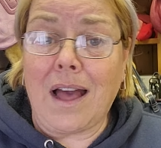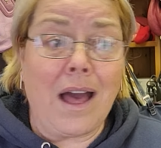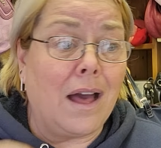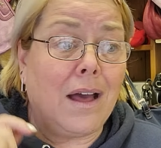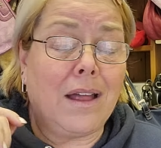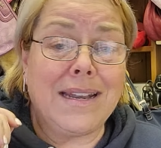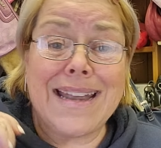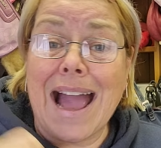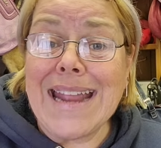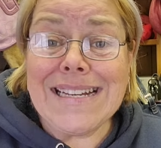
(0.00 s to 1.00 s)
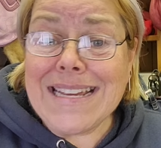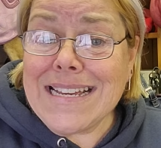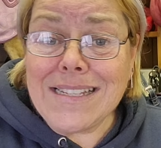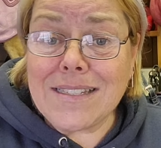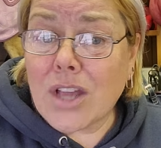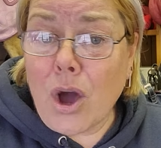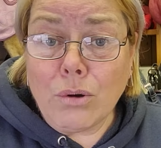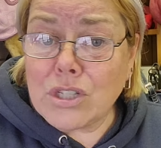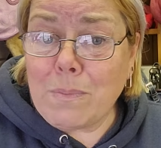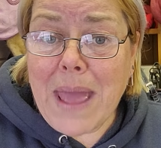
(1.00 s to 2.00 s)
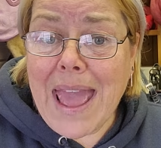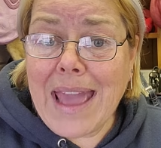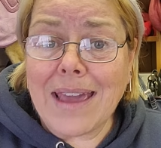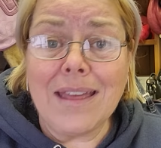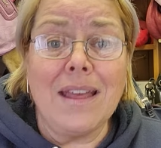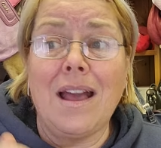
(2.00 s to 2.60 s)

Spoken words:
90s Coach bag,